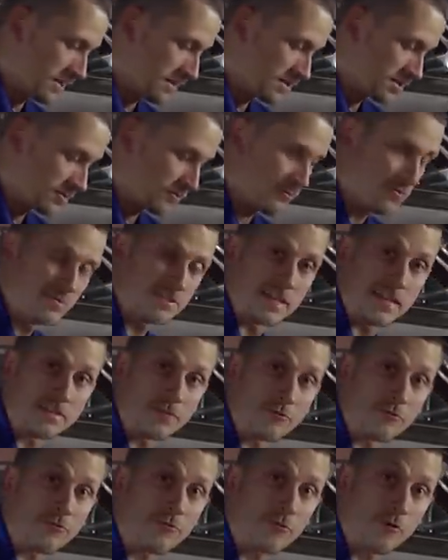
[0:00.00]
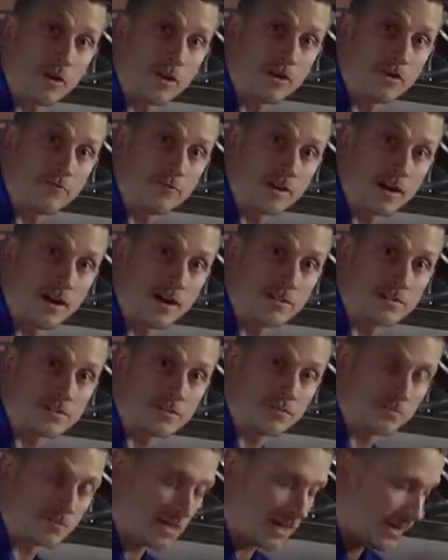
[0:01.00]
head screws at the front of the
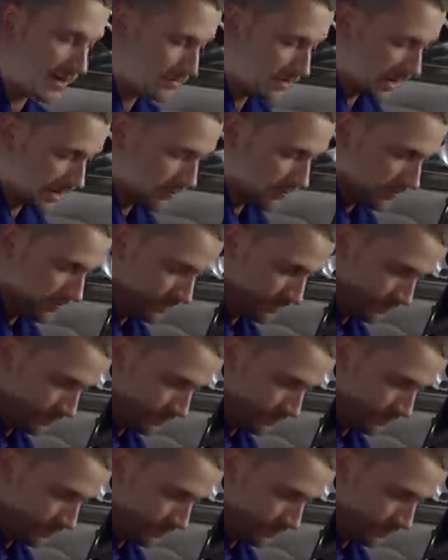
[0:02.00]
console top panel.